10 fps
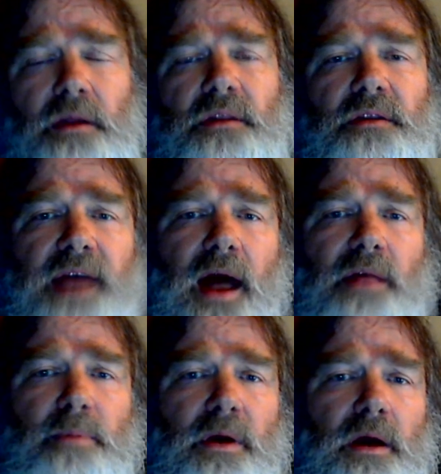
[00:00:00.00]
The
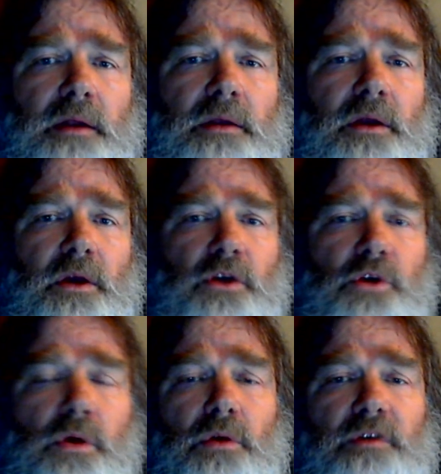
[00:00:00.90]
Taliban
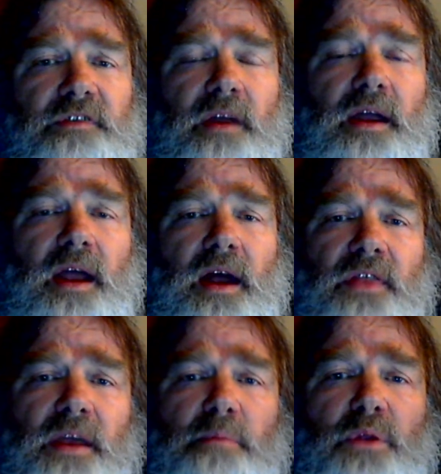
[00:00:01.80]
goes and
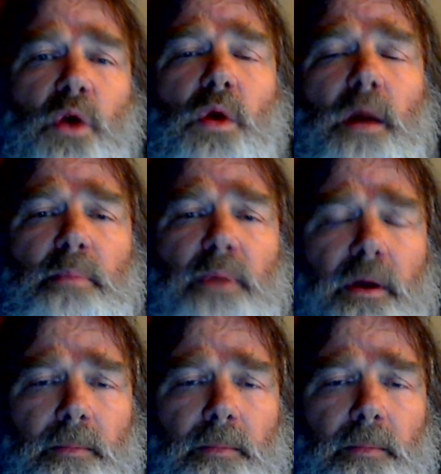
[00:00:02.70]
they blow up